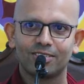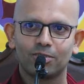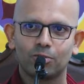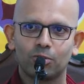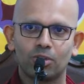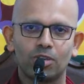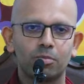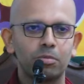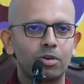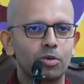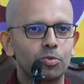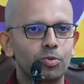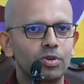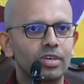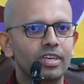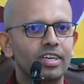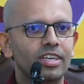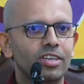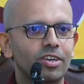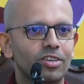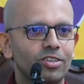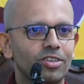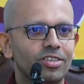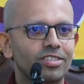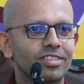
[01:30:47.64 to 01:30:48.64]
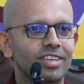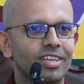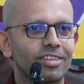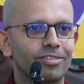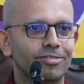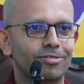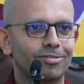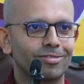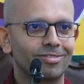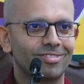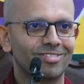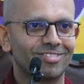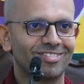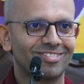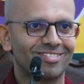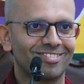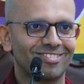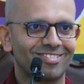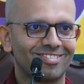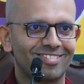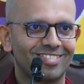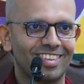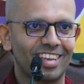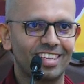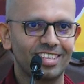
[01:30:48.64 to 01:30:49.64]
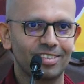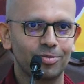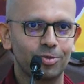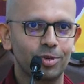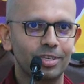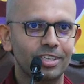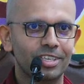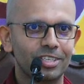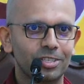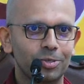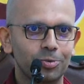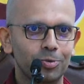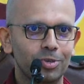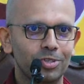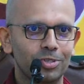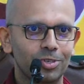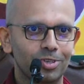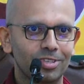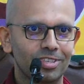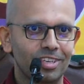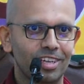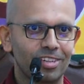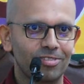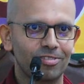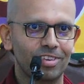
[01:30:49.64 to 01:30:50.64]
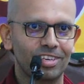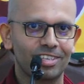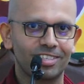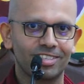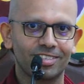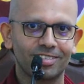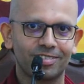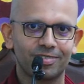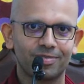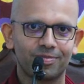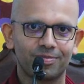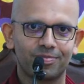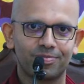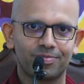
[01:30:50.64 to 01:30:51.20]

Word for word: What about working on yourself and working towards your salvation?